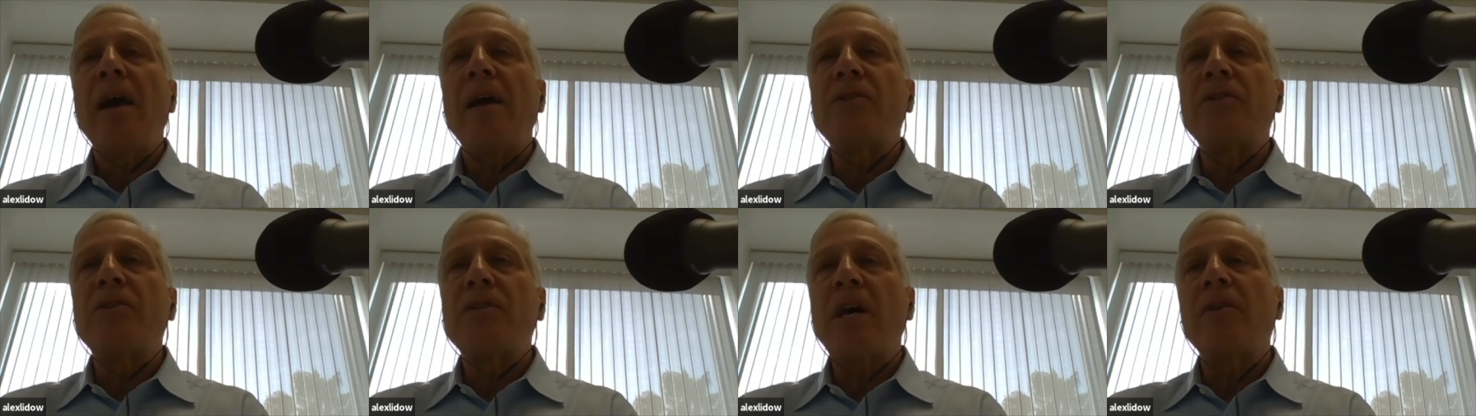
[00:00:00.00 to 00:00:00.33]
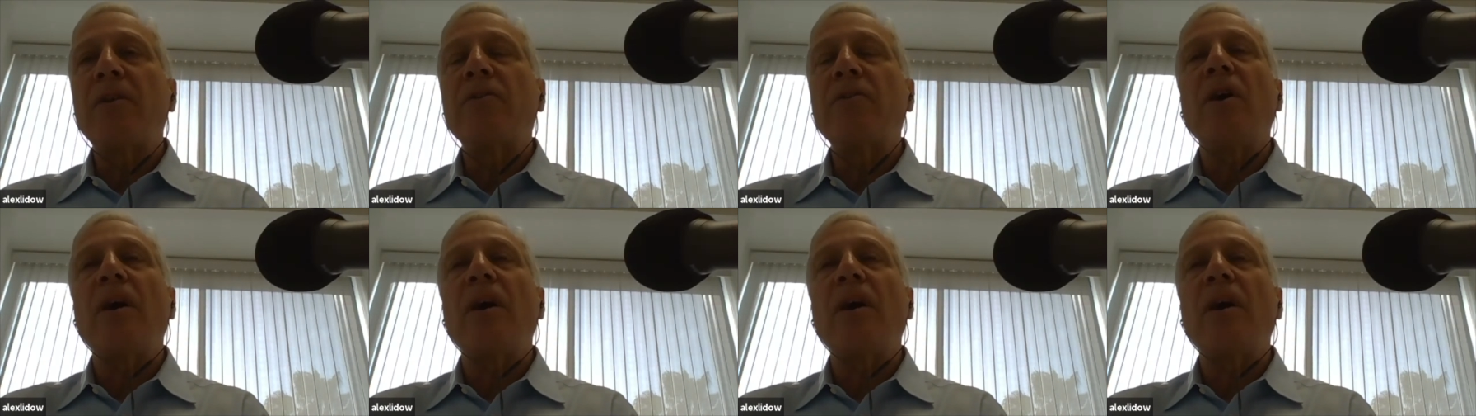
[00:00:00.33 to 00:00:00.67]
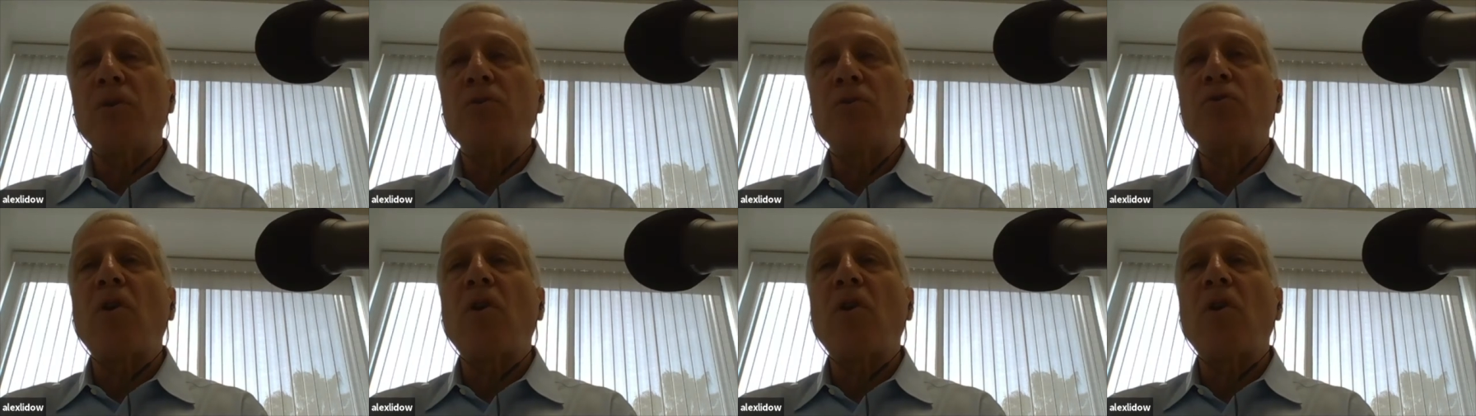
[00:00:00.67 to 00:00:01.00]
and
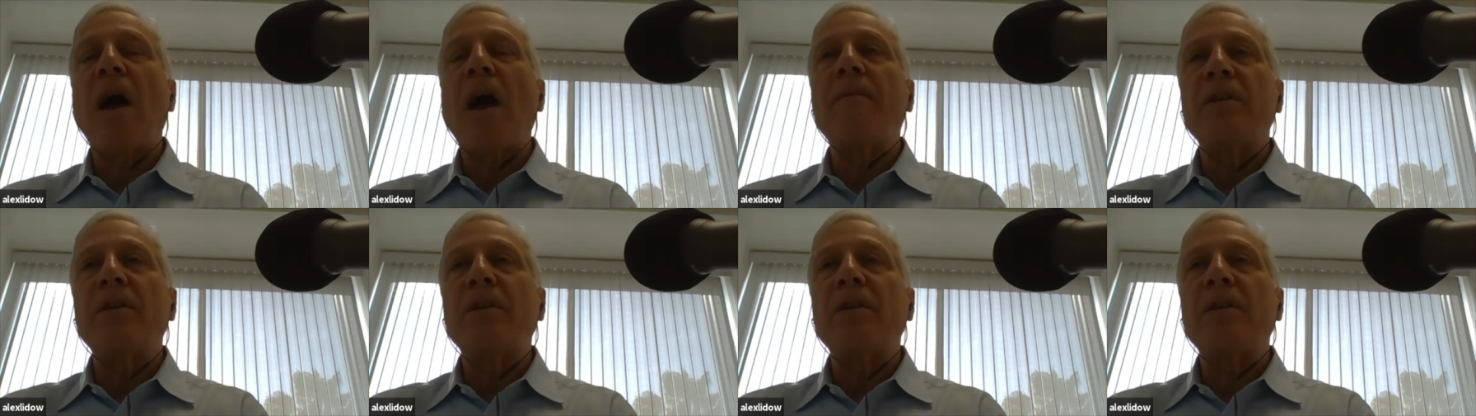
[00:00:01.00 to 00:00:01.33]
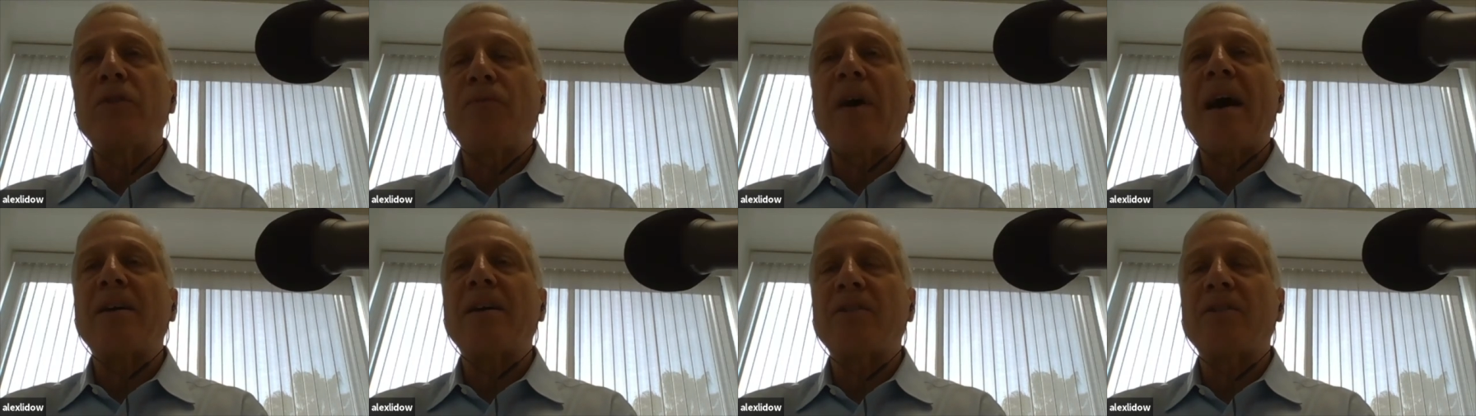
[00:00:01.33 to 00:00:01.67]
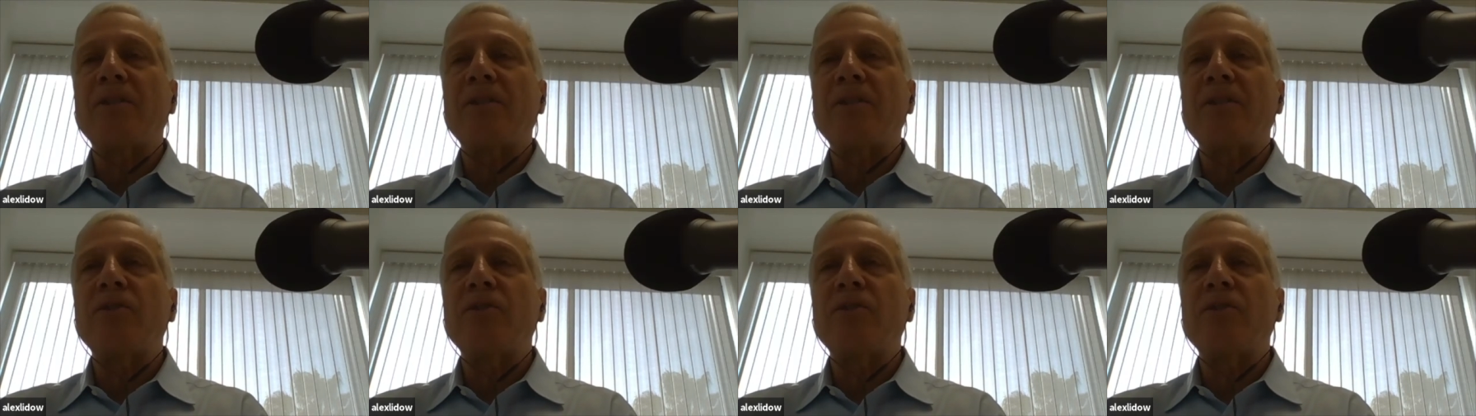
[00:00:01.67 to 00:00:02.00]
said you have to drive it as
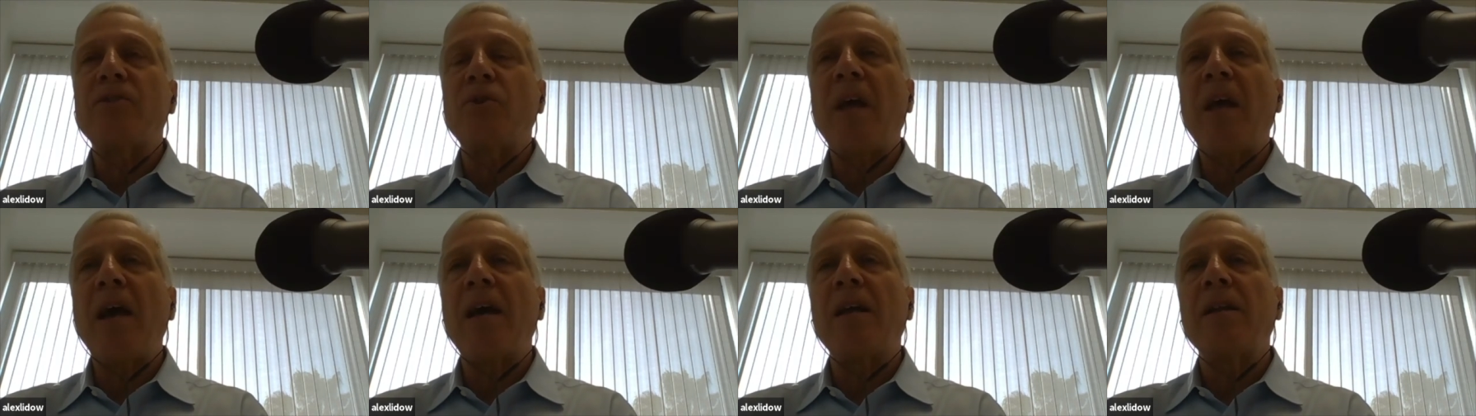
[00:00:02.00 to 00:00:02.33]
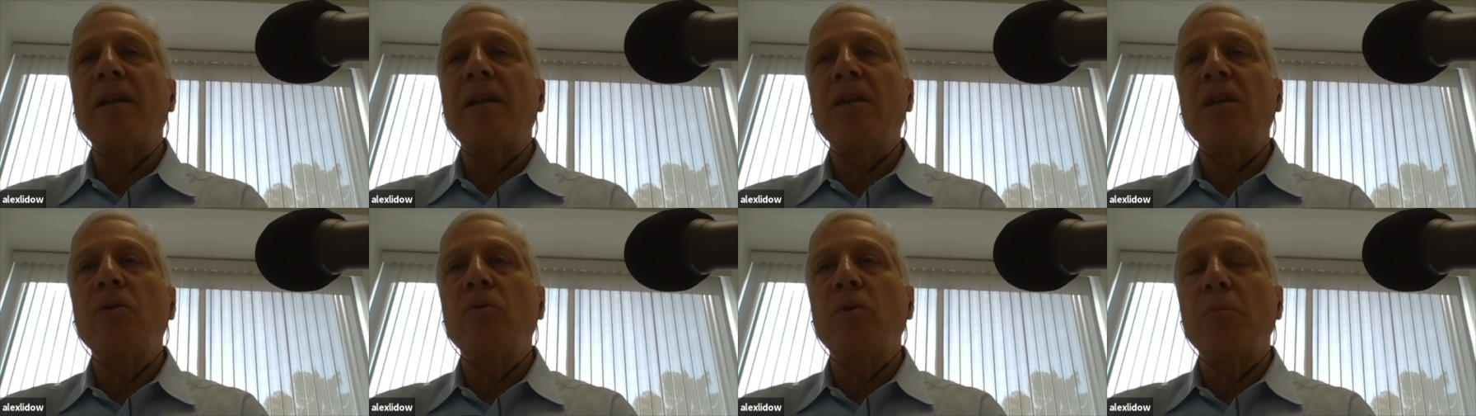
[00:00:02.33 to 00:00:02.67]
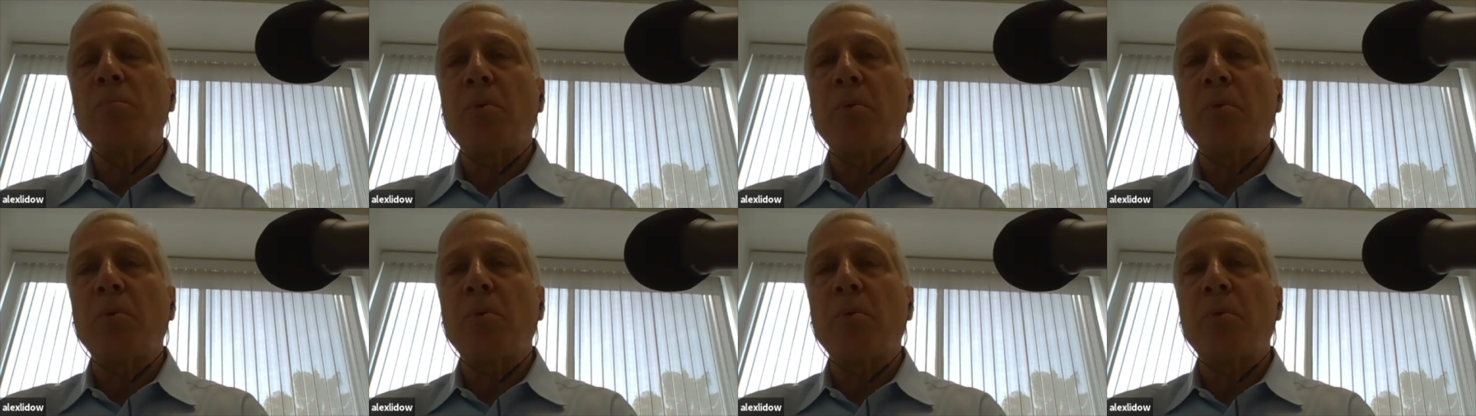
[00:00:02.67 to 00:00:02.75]
fast as you can,